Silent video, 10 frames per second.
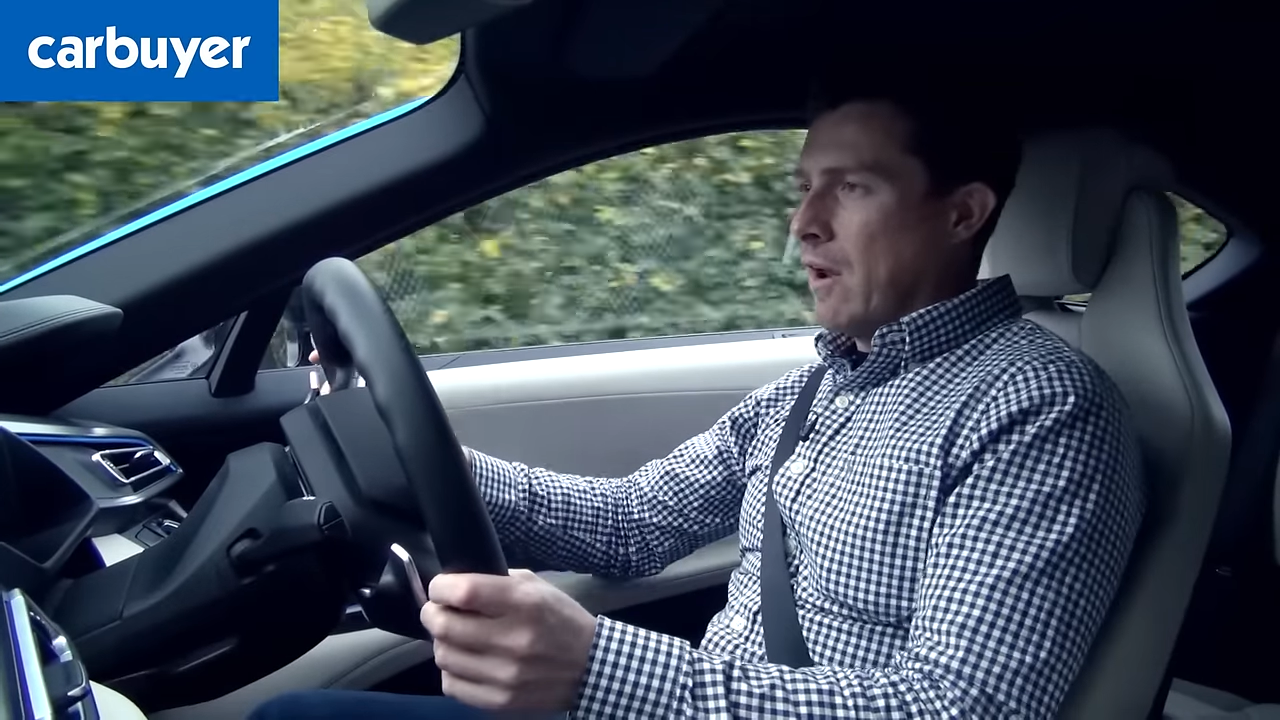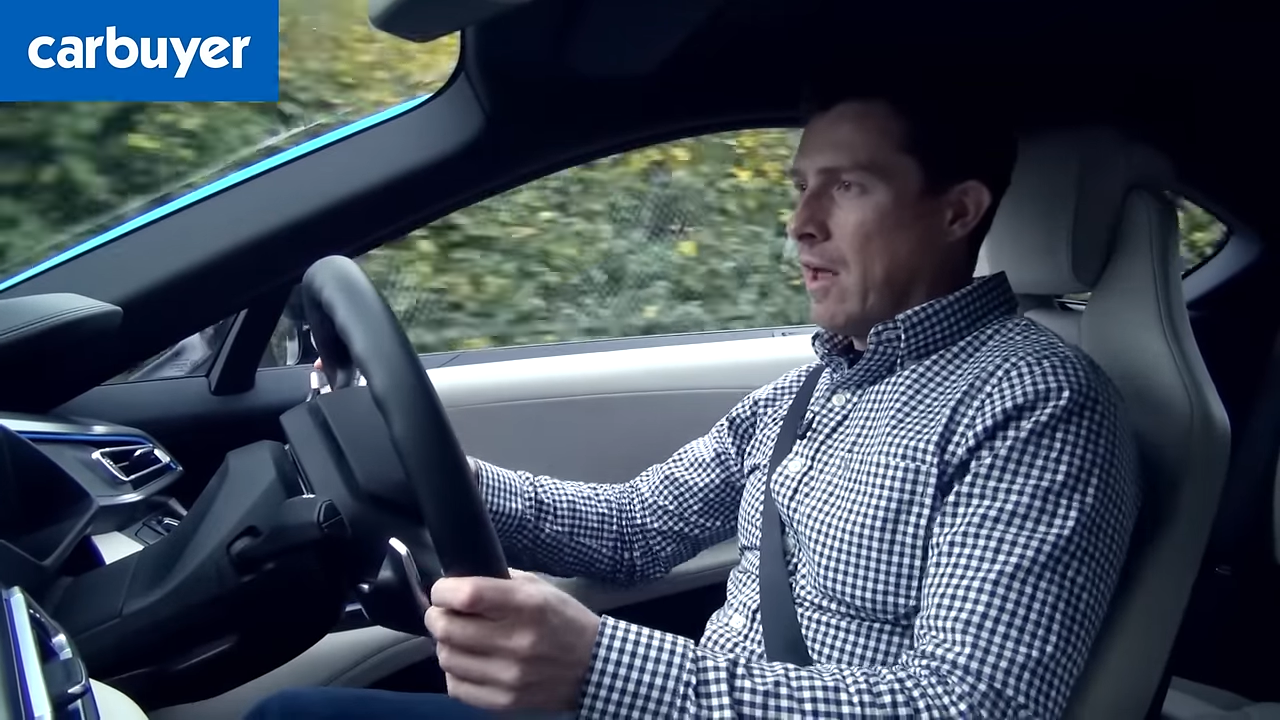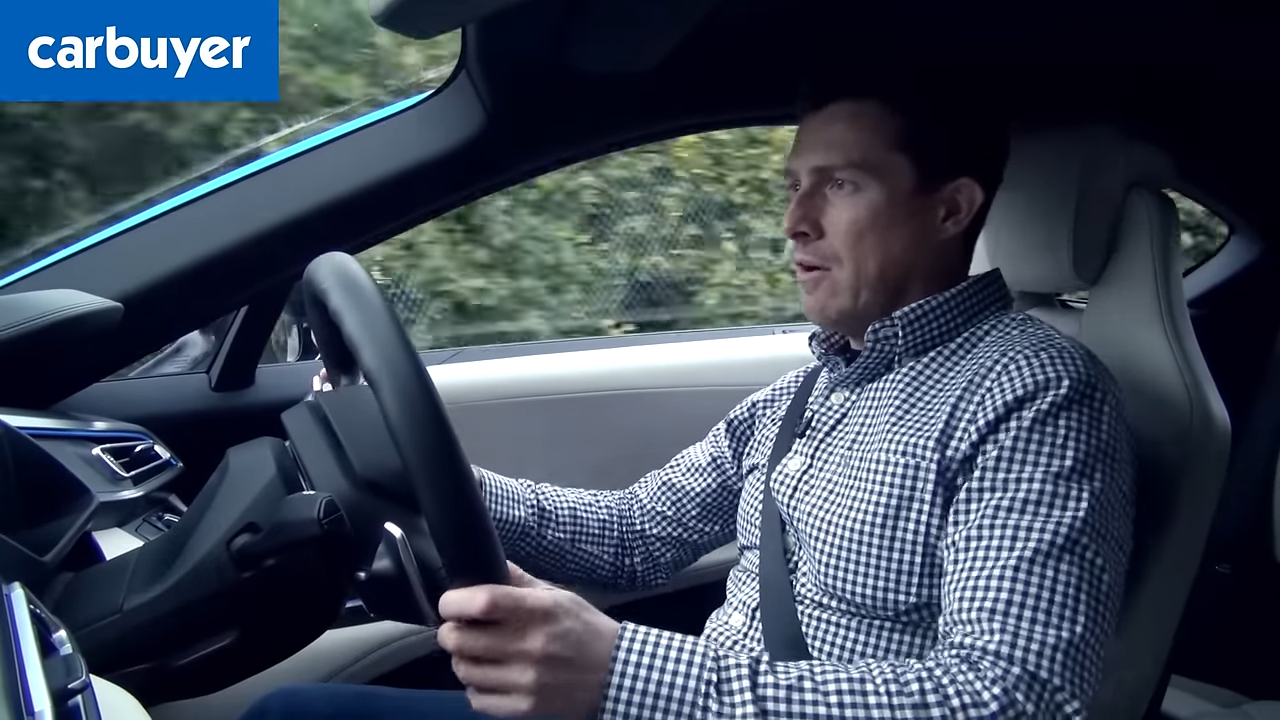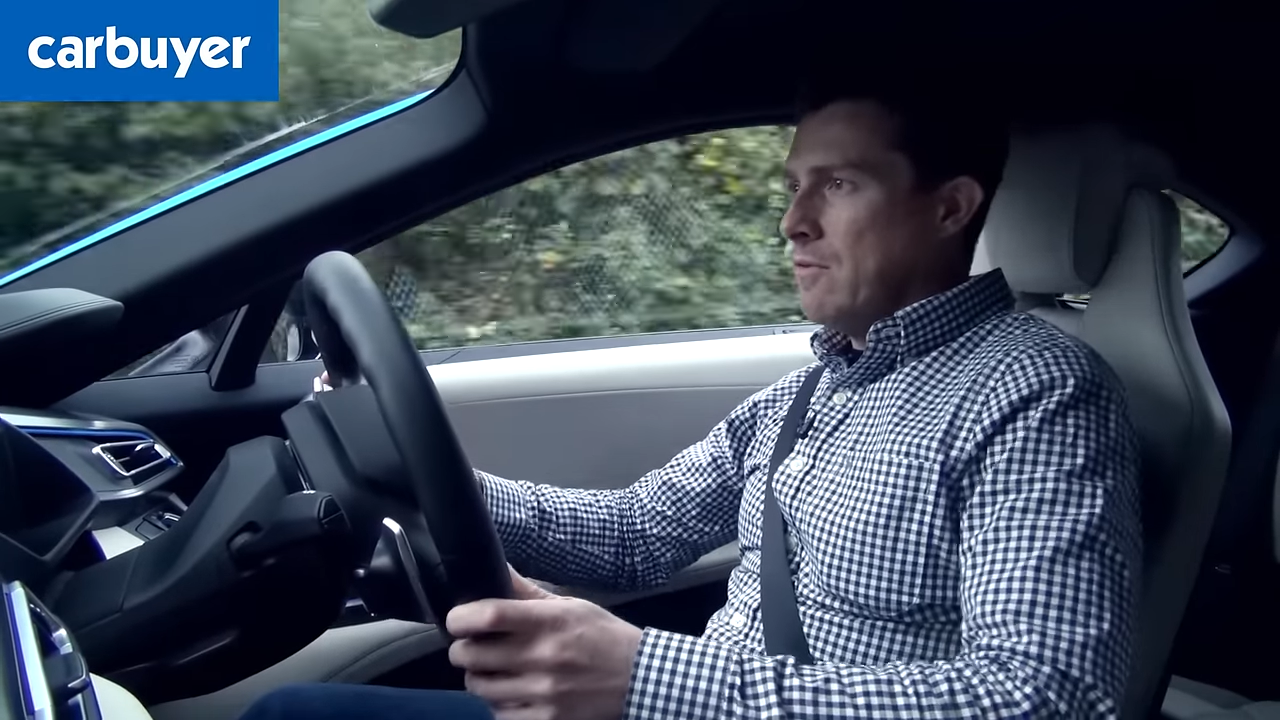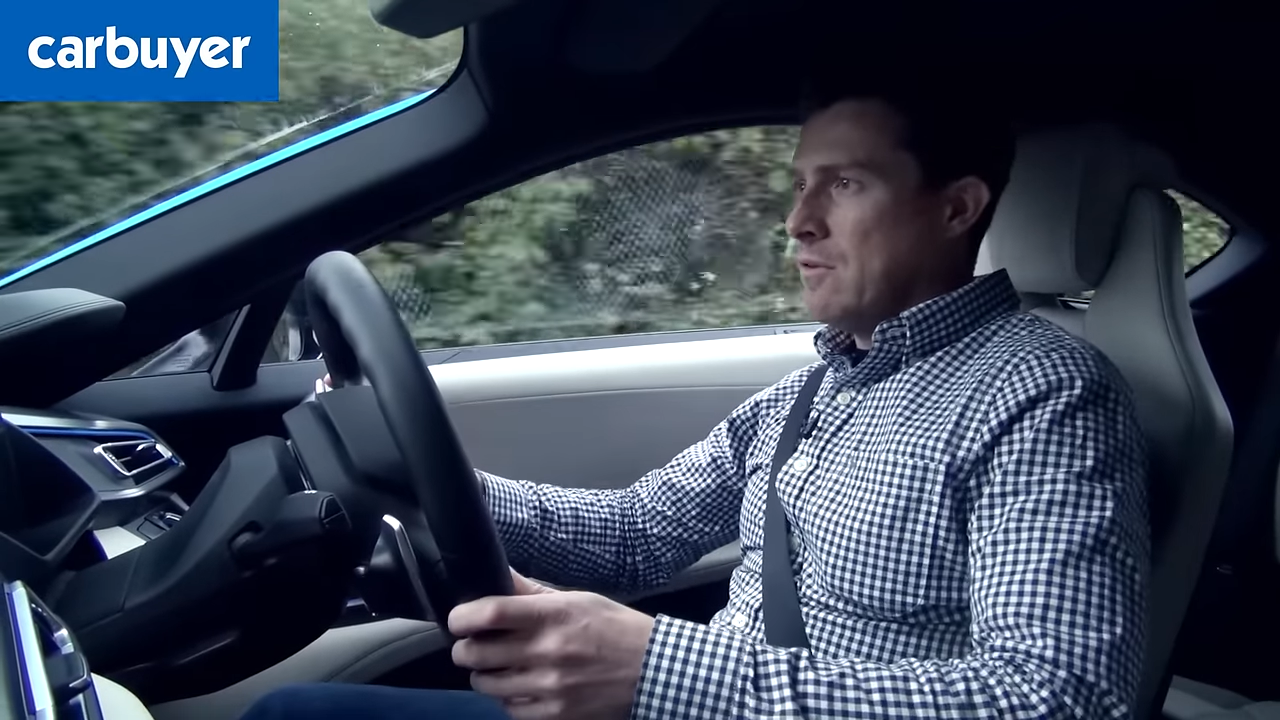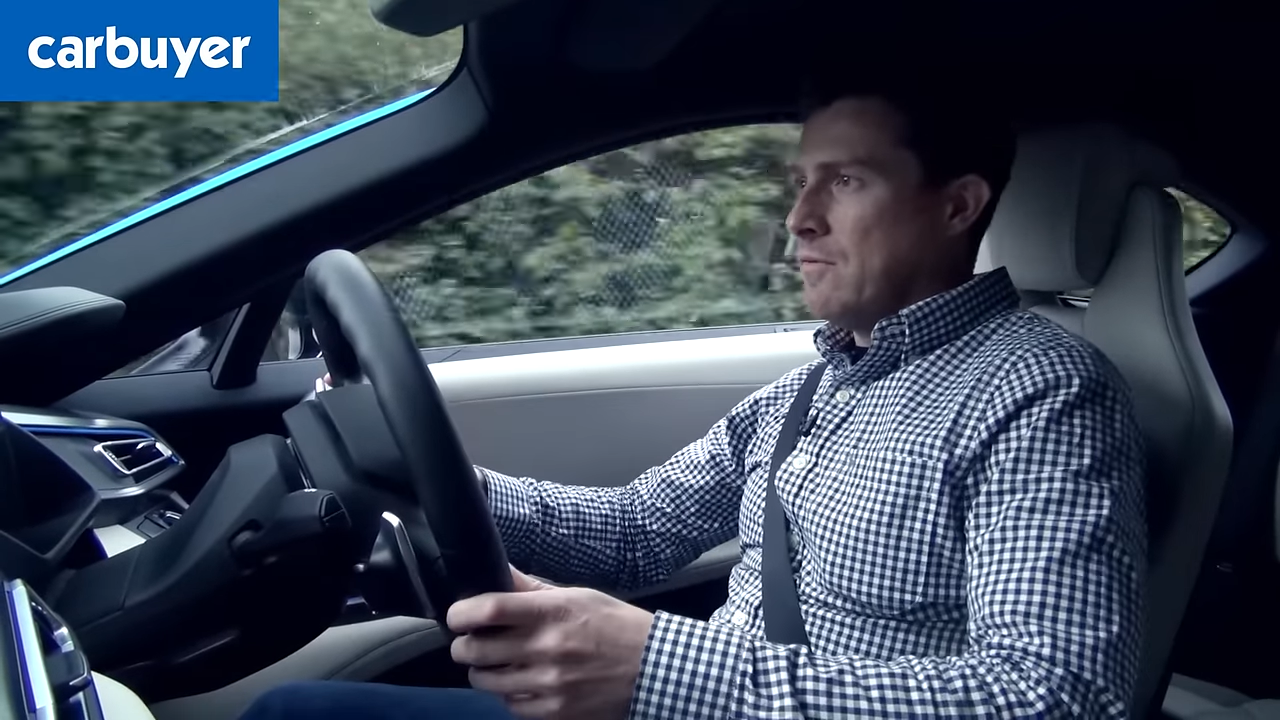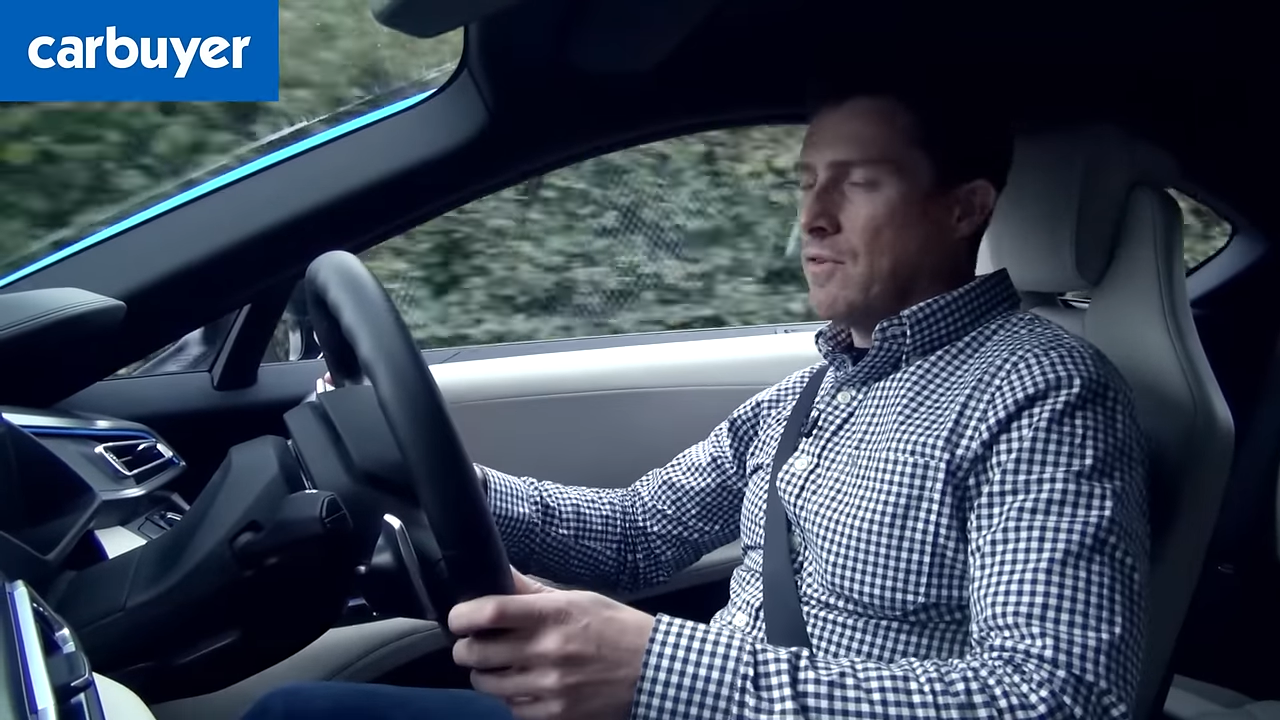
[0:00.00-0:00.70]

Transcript: alone